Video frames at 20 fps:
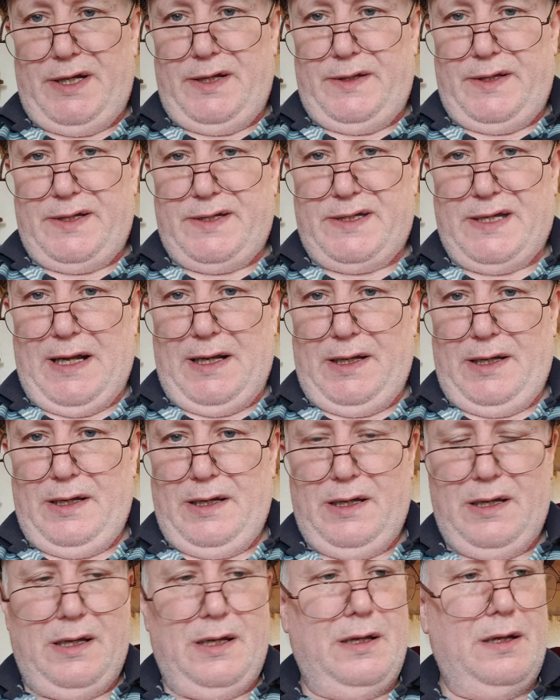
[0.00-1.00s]
in the
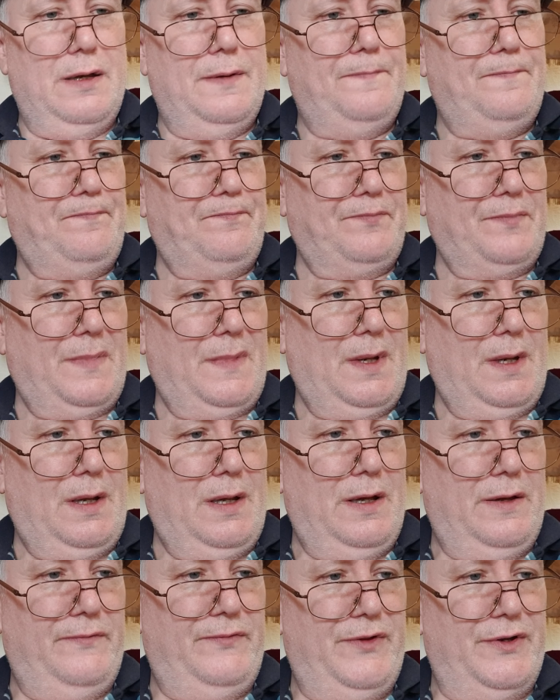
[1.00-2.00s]
cellar
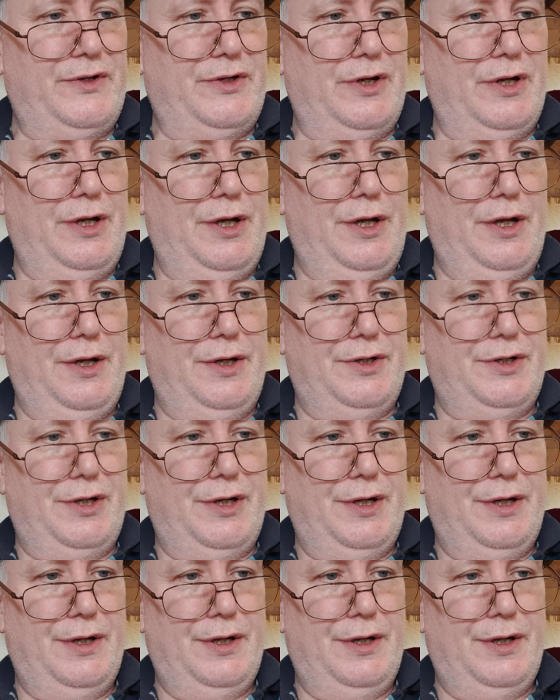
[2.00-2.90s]
of the church.